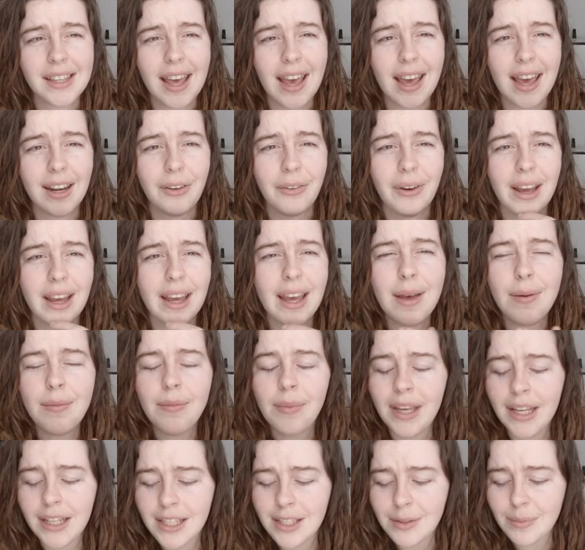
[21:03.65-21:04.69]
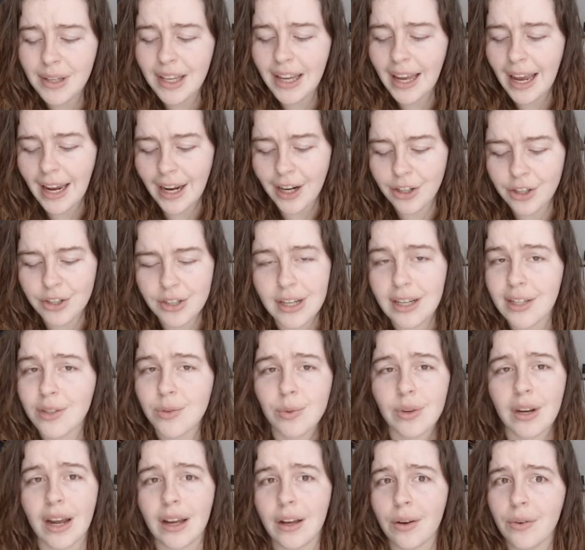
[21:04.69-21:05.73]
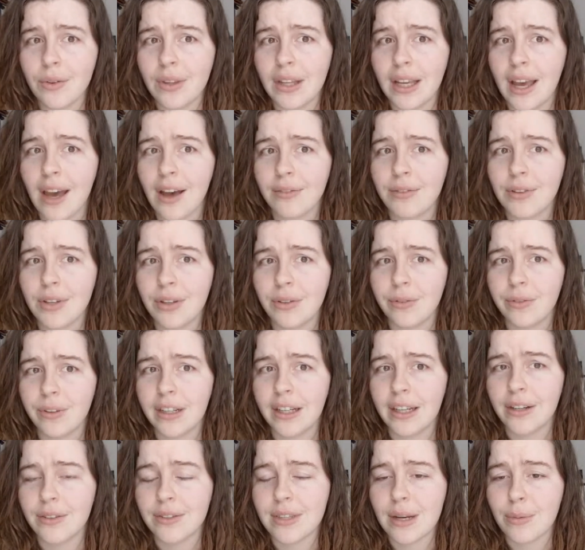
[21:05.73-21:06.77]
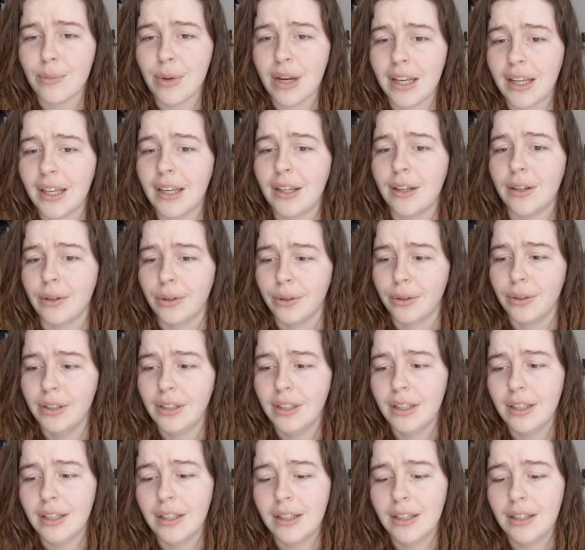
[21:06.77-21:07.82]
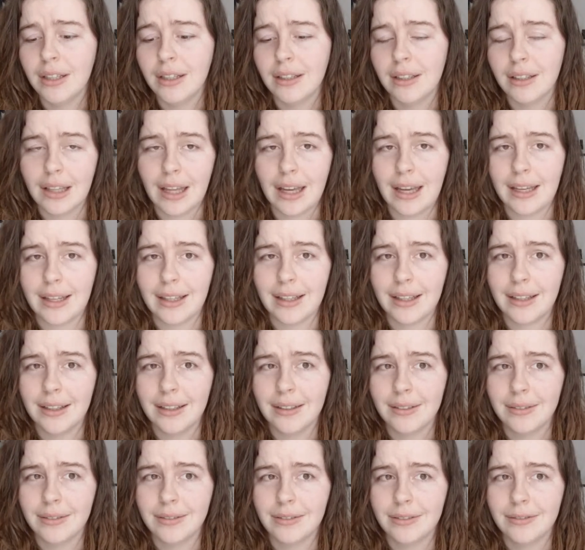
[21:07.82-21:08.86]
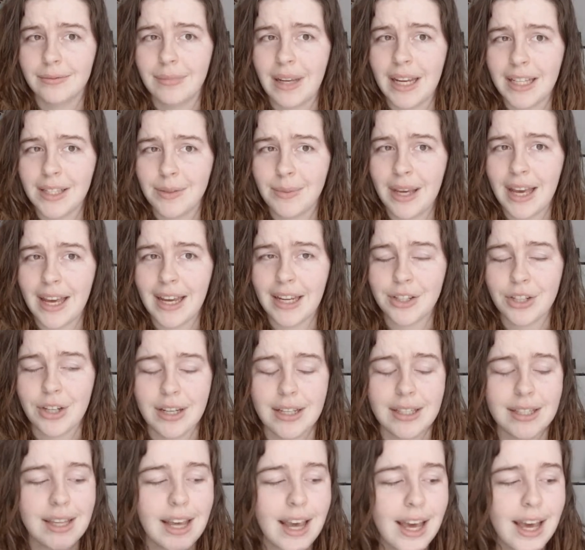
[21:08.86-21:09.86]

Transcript: Anyway, it makes me anxious when I only have 2 videos in my queue. Like, makes me anxious.